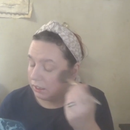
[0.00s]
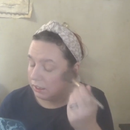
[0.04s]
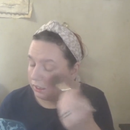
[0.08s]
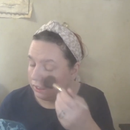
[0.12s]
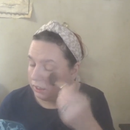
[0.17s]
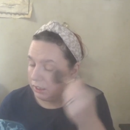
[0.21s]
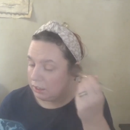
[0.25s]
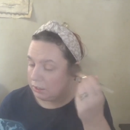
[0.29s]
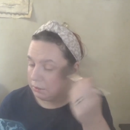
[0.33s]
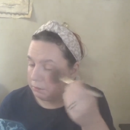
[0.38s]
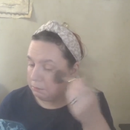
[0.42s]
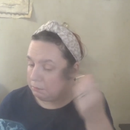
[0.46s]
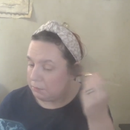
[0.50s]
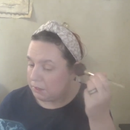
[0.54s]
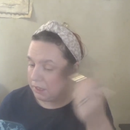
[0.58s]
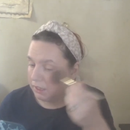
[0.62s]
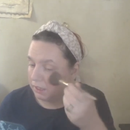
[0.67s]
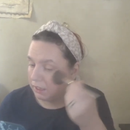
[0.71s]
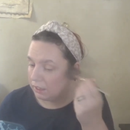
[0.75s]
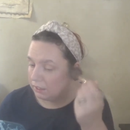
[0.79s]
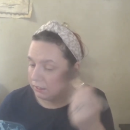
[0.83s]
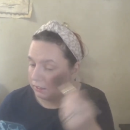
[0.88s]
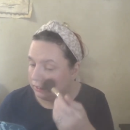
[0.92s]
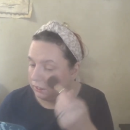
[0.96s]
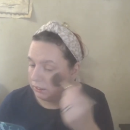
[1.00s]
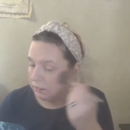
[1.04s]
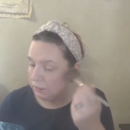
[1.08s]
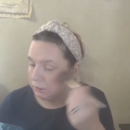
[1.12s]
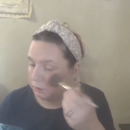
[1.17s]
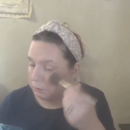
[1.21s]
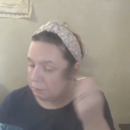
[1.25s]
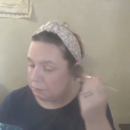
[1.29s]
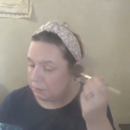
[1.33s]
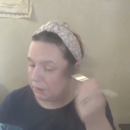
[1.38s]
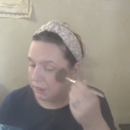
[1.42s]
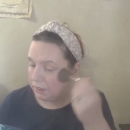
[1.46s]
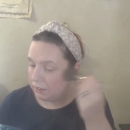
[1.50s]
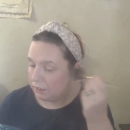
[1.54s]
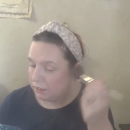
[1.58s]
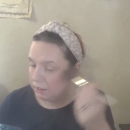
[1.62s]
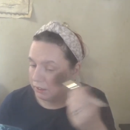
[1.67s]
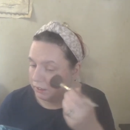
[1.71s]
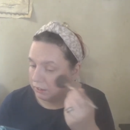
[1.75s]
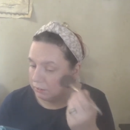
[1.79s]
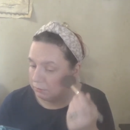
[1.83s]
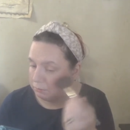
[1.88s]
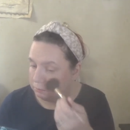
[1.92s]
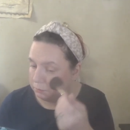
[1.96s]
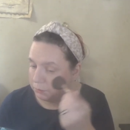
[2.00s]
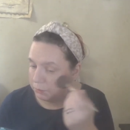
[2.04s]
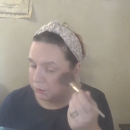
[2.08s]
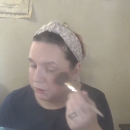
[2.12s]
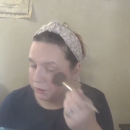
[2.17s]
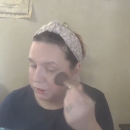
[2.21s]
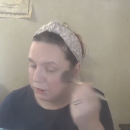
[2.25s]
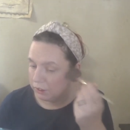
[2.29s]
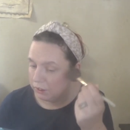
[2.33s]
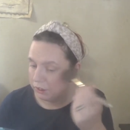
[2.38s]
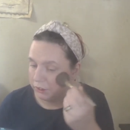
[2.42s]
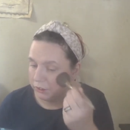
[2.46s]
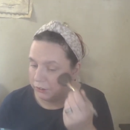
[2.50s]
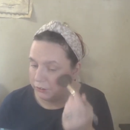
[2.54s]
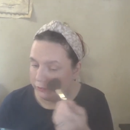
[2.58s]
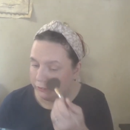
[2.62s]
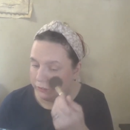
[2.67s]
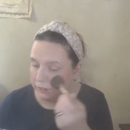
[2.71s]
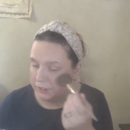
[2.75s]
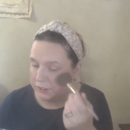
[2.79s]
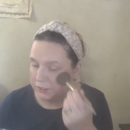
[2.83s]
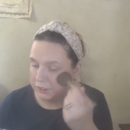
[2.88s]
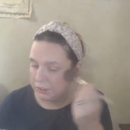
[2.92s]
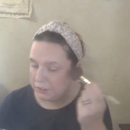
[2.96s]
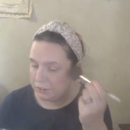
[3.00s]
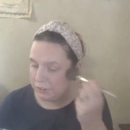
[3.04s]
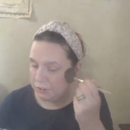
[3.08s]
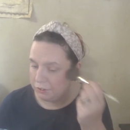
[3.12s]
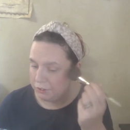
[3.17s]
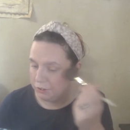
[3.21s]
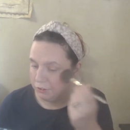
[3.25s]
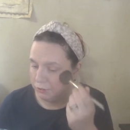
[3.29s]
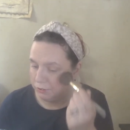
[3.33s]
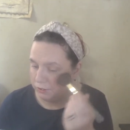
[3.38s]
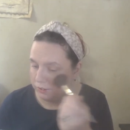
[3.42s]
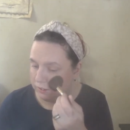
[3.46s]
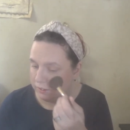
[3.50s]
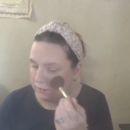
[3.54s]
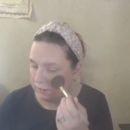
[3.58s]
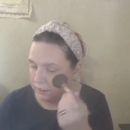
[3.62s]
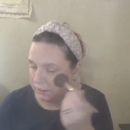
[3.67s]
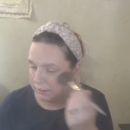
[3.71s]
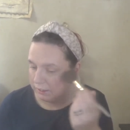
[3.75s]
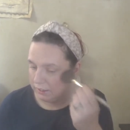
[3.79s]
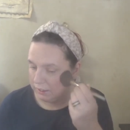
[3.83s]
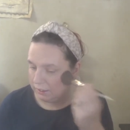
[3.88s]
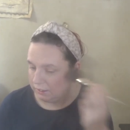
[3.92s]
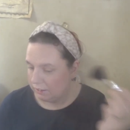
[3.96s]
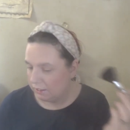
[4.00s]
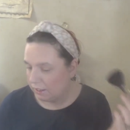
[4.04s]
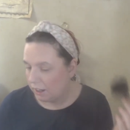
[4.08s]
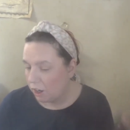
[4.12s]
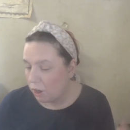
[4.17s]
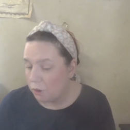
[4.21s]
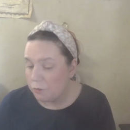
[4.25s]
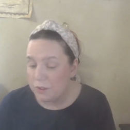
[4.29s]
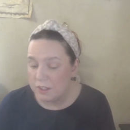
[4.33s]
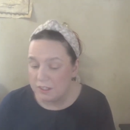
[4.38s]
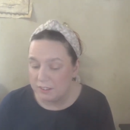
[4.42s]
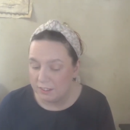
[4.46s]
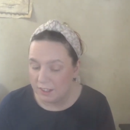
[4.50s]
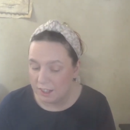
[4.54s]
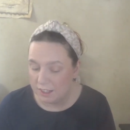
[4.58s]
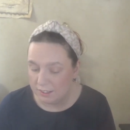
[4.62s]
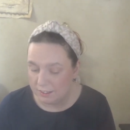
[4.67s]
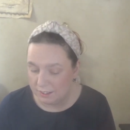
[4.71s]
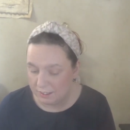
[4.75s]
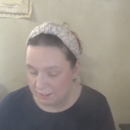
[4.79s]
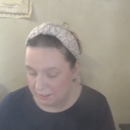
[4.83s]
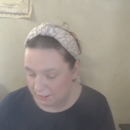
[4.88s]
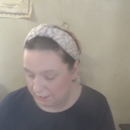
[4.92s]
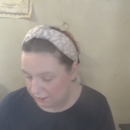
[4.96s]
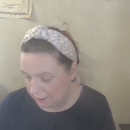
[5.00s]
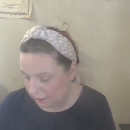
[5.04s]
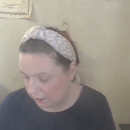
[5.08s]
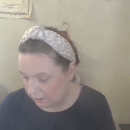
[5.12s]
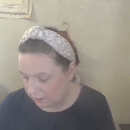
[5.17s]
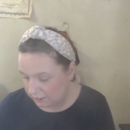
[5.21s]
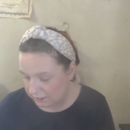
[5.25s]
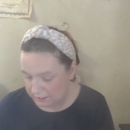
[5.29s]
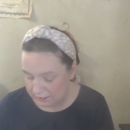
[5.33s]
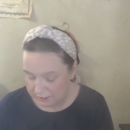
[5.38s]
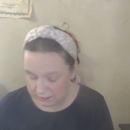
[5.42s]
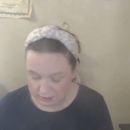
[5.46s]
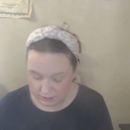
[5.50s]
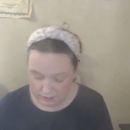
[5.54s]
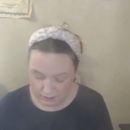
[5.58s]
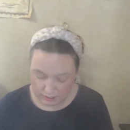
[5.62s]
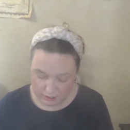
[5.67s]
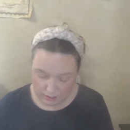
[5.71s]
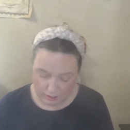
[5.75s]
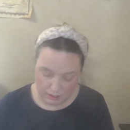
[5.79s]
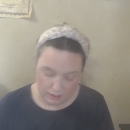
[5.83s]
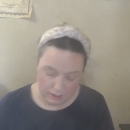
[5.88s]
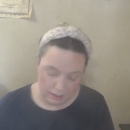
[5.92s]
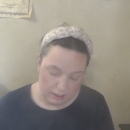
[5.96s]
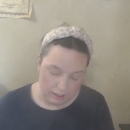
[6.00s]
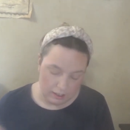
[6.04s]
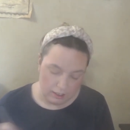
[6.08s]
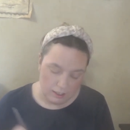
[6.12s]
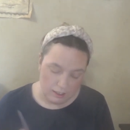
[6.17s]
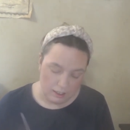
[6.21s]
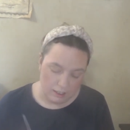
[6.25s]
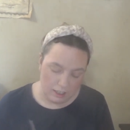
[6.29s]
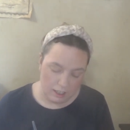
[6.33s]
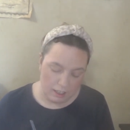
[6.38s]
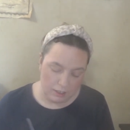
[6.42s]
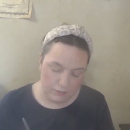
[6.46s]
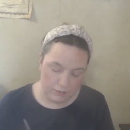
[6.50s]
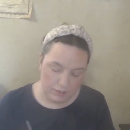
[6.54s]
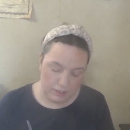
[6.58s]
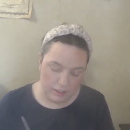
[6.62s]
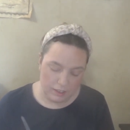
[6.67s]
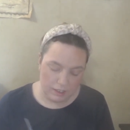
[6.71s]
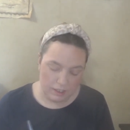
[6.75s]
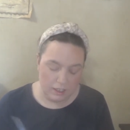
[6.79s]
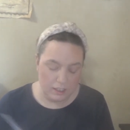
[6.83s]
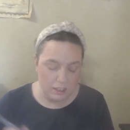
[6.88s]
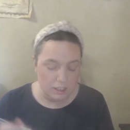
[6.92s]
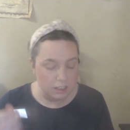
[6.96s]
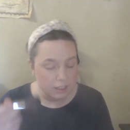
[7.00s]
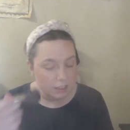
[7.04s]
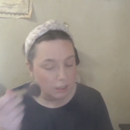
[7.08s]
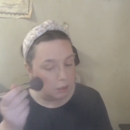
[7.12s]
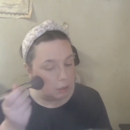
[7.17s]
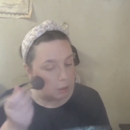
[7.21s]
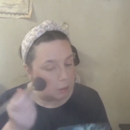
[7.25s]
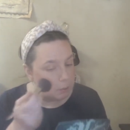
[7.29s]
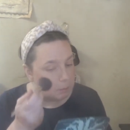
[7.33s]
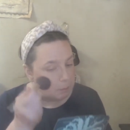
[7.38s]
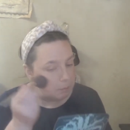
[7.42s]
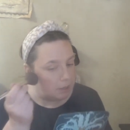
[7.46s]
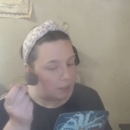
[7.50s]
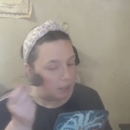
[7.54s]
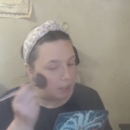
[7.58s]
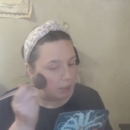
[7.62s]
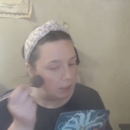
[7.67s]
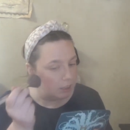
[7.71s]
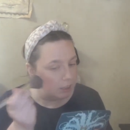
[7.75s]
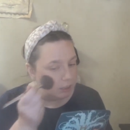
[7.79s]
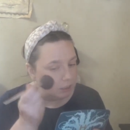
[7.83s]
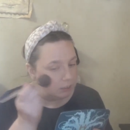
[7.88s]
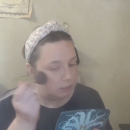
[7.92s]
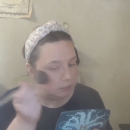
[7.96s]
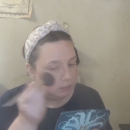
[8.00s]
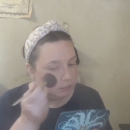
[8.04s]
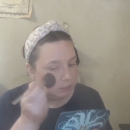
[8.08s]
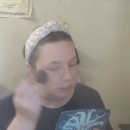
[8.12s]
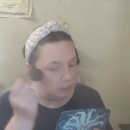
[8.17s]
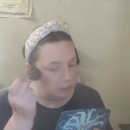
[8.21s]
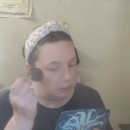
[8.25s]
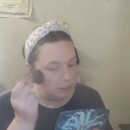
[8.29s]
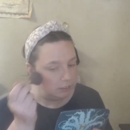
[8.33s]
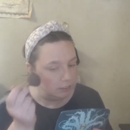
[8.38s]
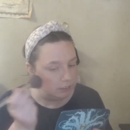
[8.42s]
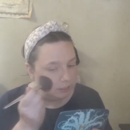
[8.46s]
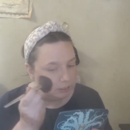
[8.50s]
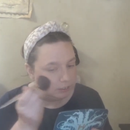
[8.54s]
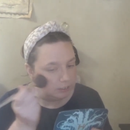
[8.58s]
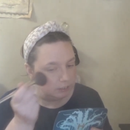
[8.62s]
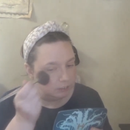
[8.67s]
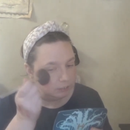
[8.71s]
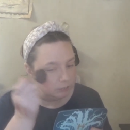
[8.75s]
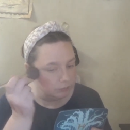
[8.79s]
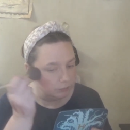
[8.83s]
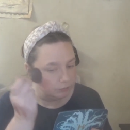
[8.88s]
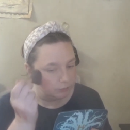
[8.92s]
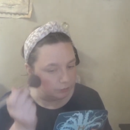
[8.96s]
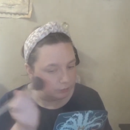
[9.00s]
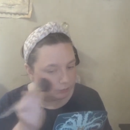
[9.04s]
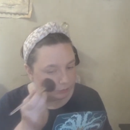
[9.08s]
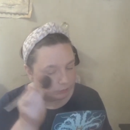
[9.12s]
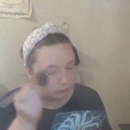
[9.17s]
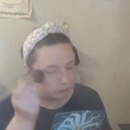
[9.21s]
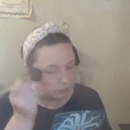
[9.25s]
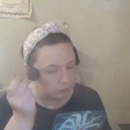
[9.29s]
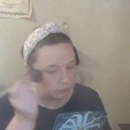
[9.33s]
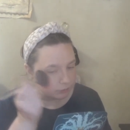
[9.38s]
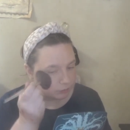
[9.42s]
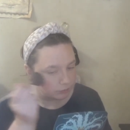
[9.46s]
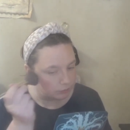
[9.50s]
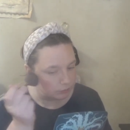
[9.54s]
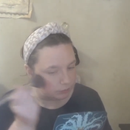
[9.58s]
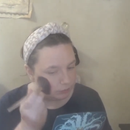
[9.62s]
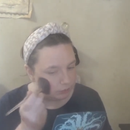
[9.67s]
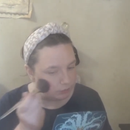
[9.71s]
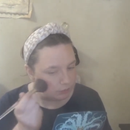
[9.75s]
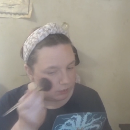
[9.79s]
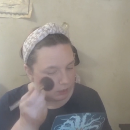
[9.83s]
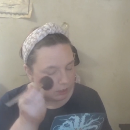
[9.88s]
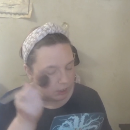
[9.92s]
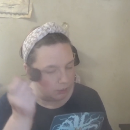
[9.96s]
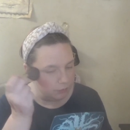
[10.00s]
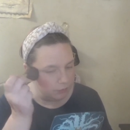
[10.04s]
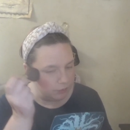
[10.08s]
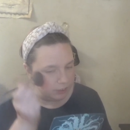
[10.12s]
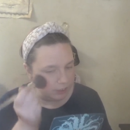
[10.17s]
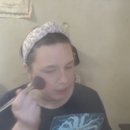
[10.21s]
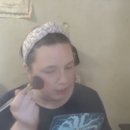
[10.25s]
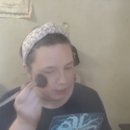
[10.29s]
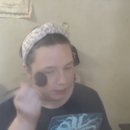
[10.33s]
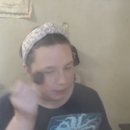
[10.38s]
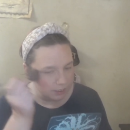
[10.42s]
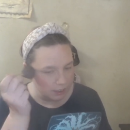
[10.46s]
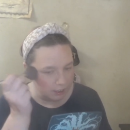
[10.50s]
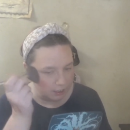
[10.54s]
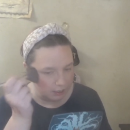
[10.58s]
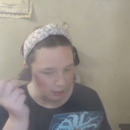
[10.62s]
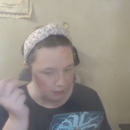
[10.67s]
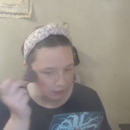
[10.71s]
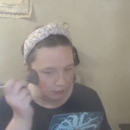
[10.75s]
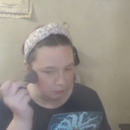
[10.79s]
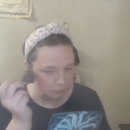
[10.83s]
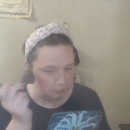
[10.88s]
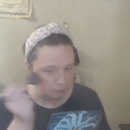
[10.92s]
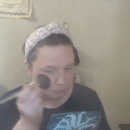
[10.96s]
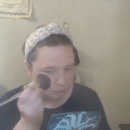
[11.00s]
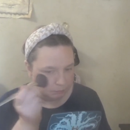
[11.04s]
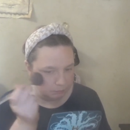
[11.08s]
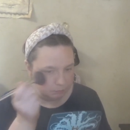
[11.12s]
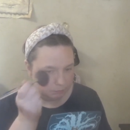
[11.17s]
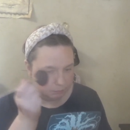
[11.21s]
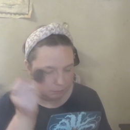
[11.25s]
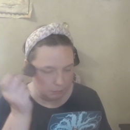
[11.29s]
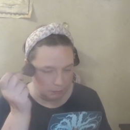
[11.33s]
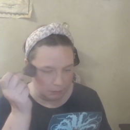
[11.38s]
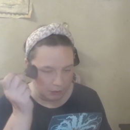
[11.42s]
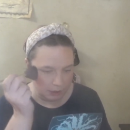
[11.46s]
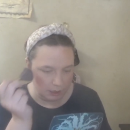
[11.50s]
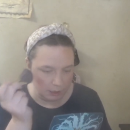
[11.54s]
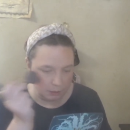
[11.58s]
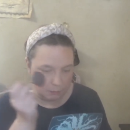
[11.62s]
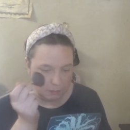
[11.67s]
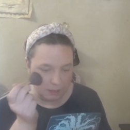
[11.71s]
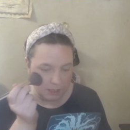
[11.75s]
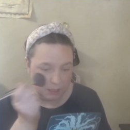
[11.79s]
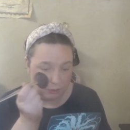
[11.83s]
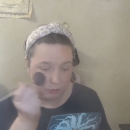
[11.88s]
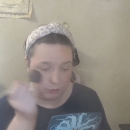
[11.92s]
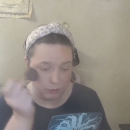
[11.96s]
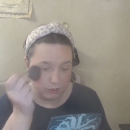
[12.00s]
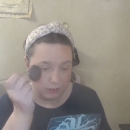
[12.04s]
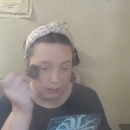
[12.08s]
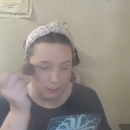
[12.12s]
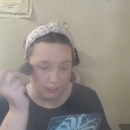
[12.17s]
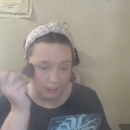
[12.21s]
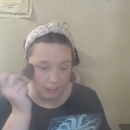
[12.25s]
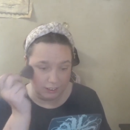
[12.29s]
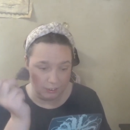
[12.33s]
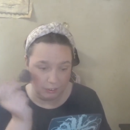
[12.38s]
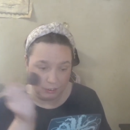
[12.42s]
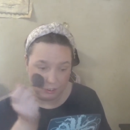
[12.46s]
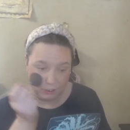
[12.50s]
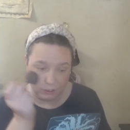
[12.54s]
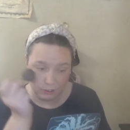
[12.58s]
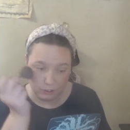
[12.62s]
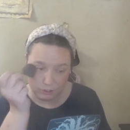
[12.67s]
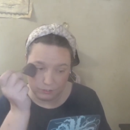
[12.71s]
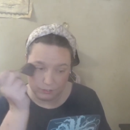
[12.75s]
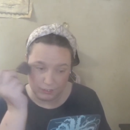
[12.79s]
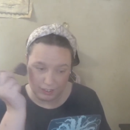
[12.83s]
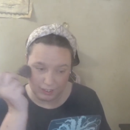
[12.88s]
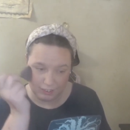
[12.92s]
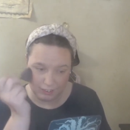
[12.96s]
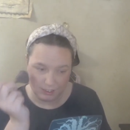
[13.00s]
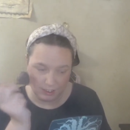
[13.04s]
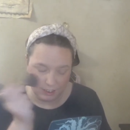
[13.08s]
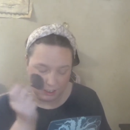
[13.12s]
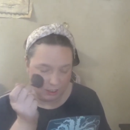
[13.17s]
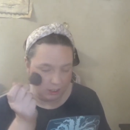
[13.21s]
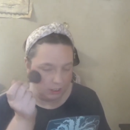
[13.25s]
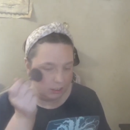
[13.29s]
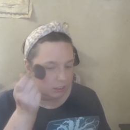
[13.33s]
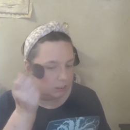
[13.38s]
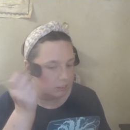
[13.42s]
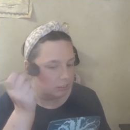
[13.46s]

give me a little bit of more glow and just to set this. I always like to set everything because I feel like that makeup is going to last longer if I set it.